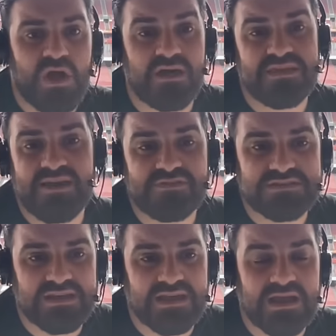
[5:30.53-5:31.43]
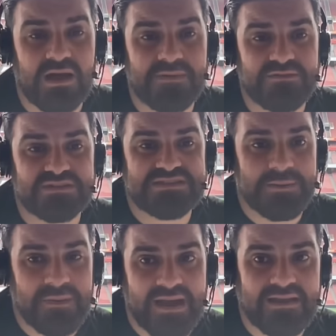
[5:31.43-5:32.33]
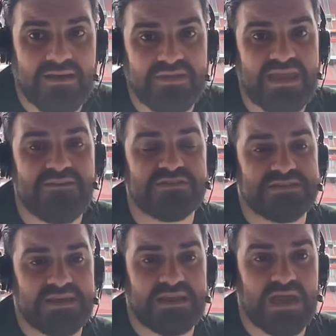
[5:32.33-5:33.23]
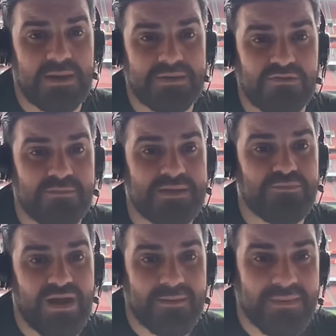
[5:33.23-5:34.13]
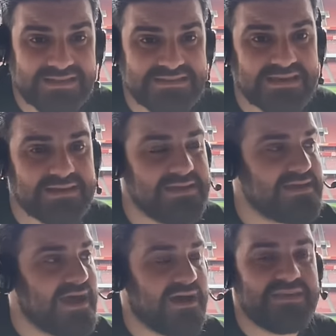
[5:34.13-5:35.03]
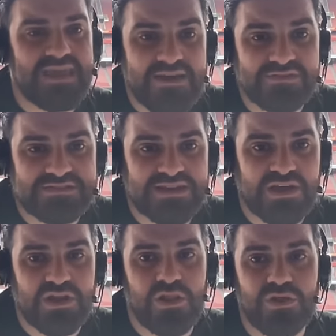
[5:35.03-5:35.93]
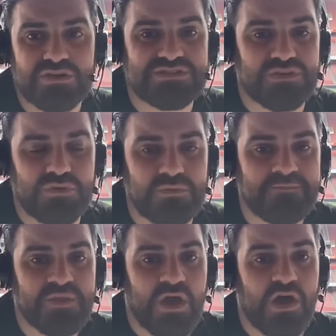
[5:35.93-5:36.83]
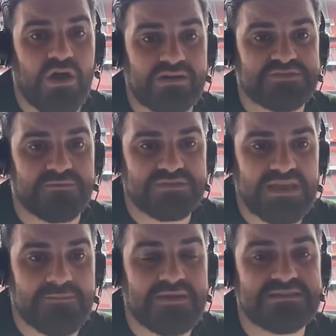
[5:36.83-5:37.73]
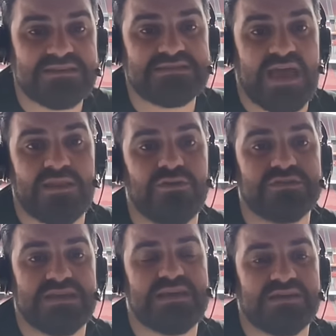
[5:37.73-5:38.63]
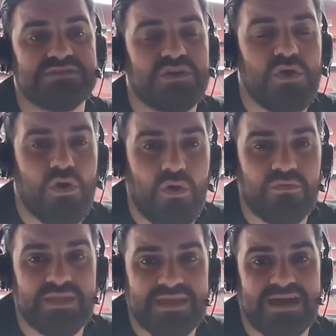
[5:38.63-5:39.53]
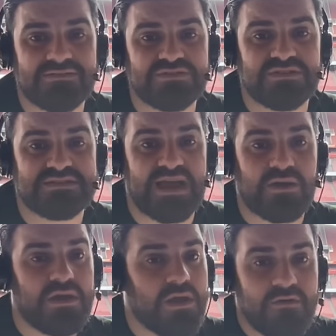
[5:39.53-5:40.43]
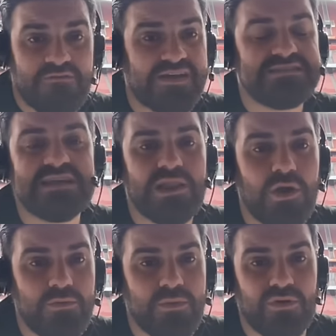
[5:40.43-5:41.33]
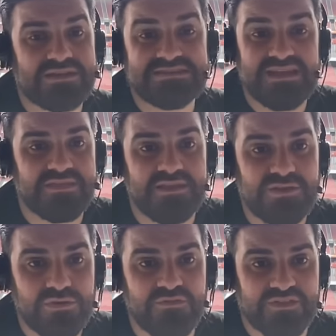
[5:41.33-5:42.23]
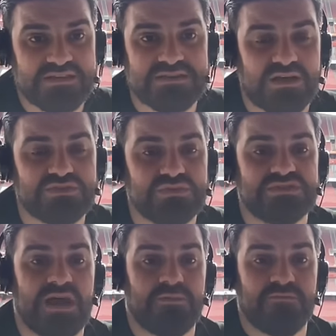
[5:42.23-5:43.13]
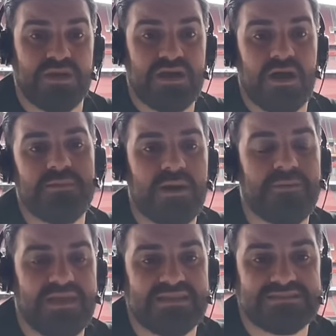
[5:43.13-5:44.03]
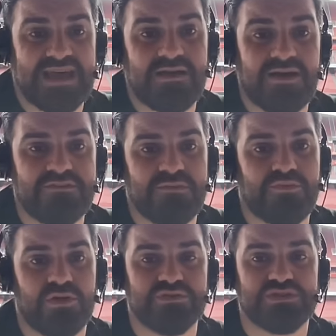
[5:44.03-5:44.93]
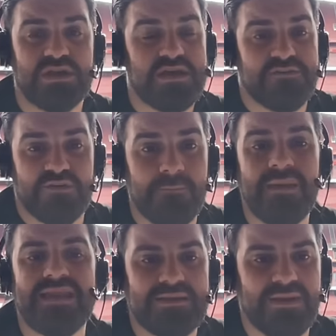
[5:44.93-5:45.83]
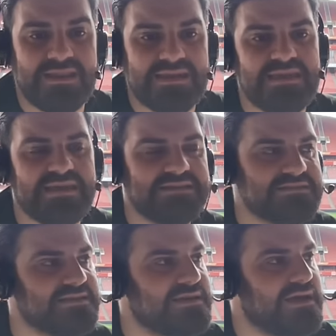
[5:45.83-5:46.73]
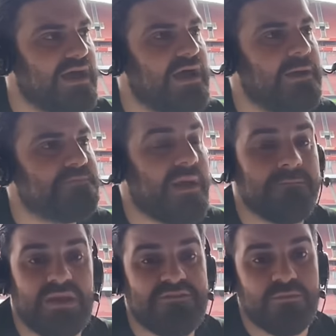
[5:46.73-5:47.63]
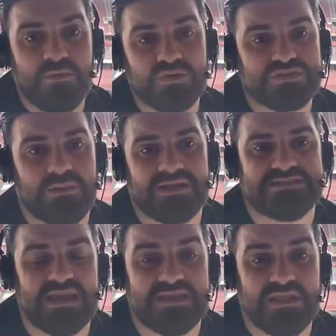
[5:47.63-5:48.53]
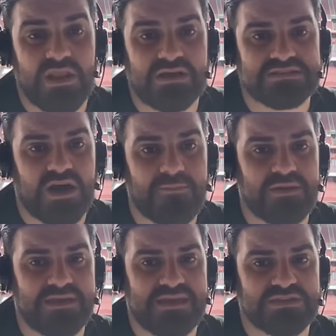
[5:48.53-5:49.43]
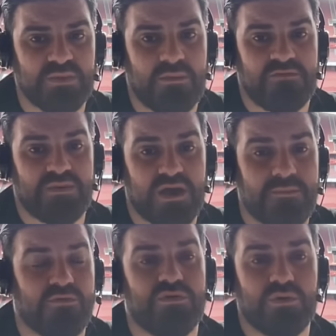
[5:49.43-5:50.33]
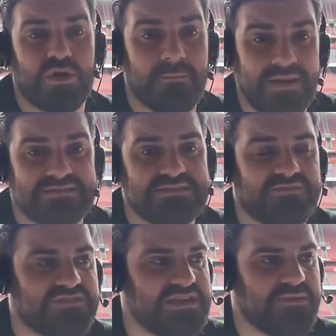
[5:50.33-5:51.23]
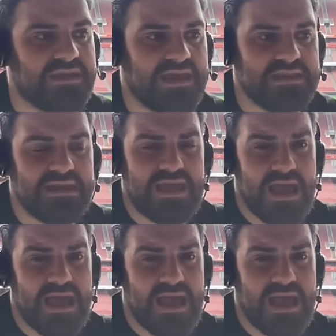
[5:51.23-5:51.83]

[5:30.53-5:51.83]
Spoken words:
I think Everton are going to come here and sit back. I think Everton are going to come here and be pragmatic. I think Everton are going to look to hurt us from set pieces and look to hit us on the counter-attack. Facing a low block is nothing new for this Arsenal side. We've been coming up against that kind of approach for many, many years. And even more so, I'd say, in the last couple of years where we've become a real competitive team again.